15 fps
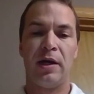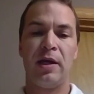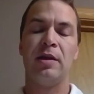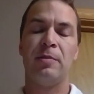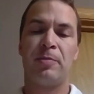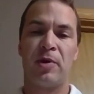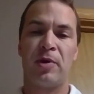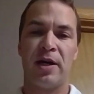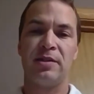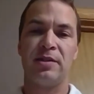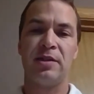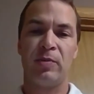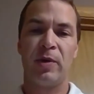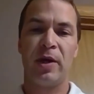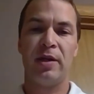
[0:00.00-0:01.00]
in the
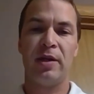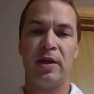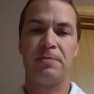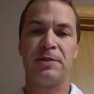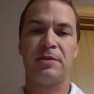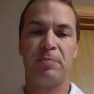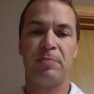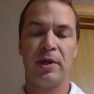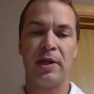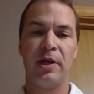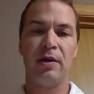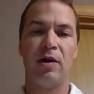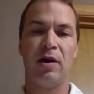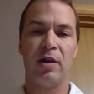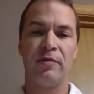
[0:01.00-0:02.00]
process, we ended up splitting
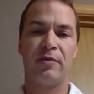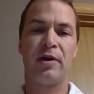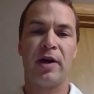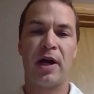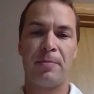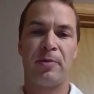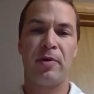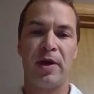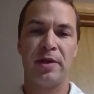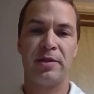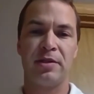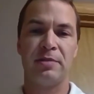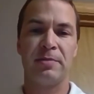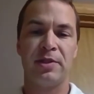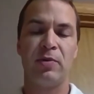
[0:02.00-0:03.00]
all of our
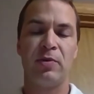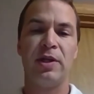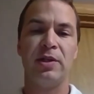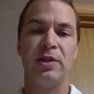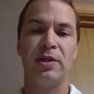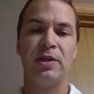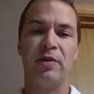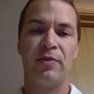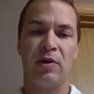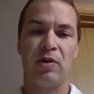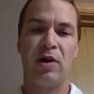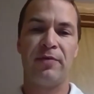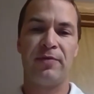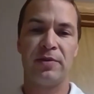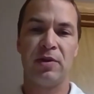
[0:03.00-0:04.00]
operations between 2 different
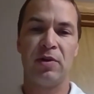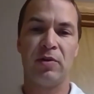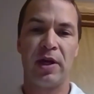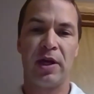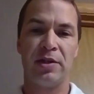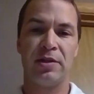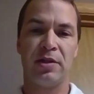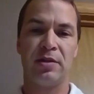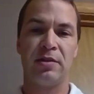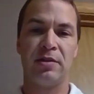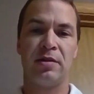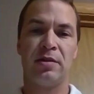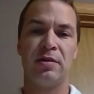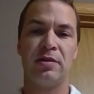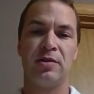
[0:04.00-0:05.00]
office
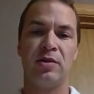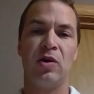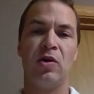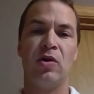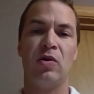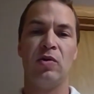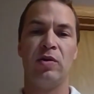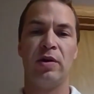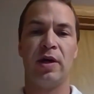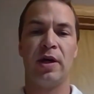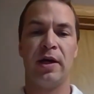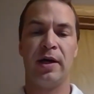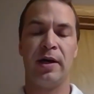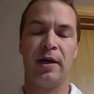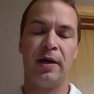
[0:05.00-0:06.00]
locations. So
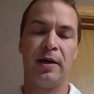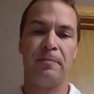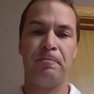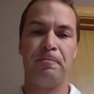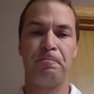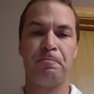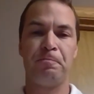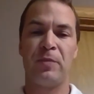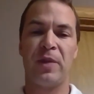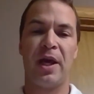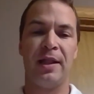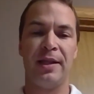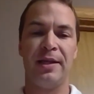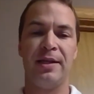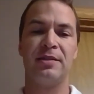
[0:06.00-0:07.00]

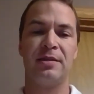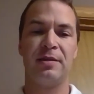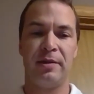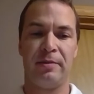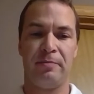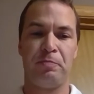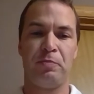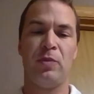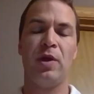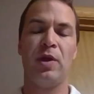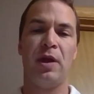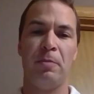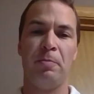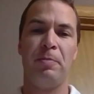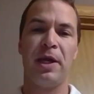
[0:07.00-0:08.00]
at least
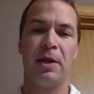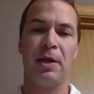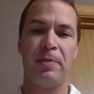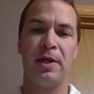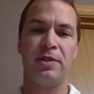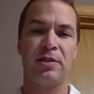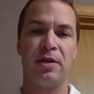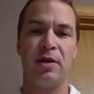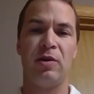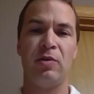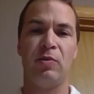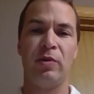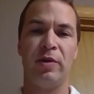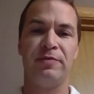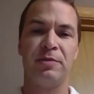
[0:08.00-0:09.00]
in a big picture,
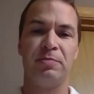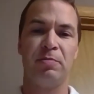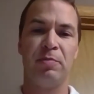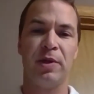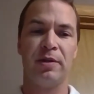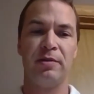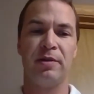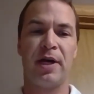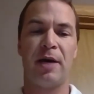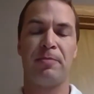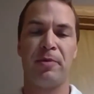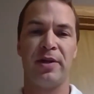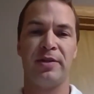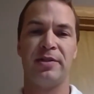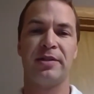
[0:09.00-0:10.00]
we've split
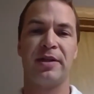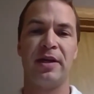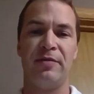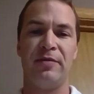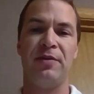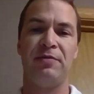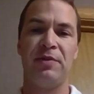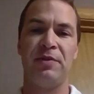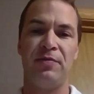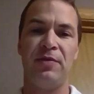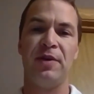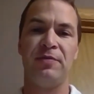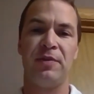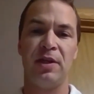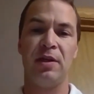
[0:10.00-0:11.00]
operations kind of
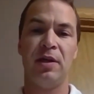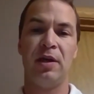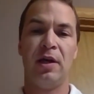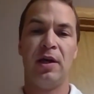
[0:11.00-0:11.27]
50-50.